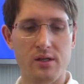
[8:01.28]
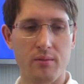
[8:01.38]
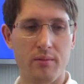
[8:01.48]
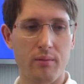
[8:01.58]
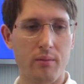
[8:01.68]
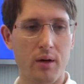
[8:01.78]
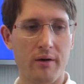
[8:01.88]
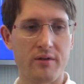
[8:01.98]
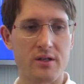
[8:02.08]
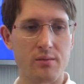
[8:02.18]
some
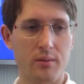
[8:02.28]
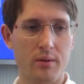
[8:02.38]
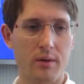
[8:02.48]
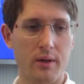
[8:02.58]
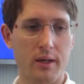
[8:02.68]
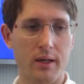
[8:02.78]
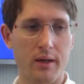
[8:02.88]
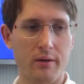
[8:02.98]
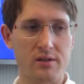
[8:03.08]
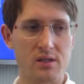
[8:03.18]
of these
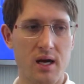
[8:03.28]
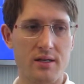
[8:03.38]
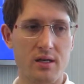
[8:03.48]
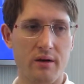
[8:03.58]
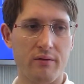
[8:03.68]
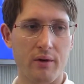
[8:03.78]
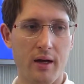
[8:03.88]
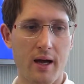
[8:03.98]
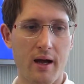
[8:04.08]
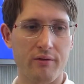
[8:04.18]
slides that I
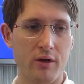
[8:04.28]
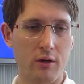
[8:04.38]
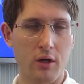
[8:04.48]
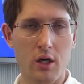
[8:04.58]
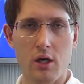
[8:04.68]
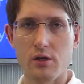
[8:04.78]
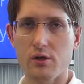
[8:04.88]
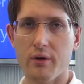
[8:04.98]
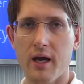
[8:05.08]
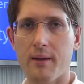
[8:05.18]
have here.
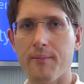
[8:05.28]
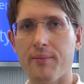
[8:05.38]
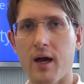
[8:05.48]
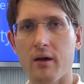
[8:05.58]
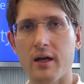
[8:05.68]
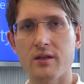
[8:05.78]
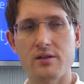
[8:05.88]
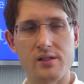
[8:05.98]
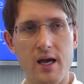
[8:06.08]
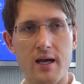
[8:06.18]
So again, I'd like
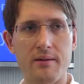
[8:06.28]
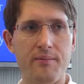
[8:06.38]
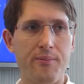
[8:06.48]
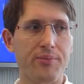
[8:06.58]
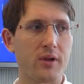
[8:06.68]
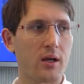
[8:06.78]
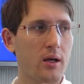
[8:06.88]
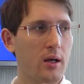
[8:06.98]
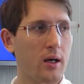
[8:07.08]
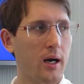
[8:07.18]
to say
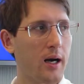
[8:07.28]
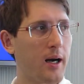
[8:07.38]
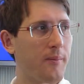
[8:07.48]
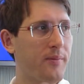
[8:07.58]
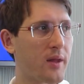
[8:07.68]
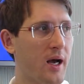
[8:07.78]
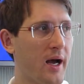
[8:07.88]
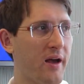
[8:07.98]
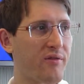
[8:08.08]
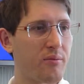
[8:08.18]

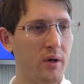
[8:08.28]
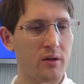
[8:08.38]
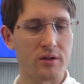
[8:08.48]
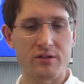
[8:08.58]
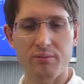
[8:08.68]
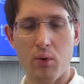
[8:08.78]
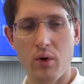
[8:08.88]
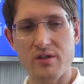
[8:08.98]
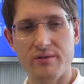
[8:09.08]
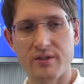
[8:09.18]
I have millions of
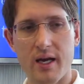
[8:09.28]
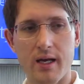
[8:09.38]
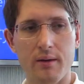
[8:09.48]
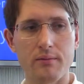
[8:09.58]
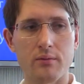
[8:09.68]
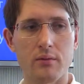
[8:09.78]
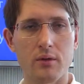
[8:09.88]
points of data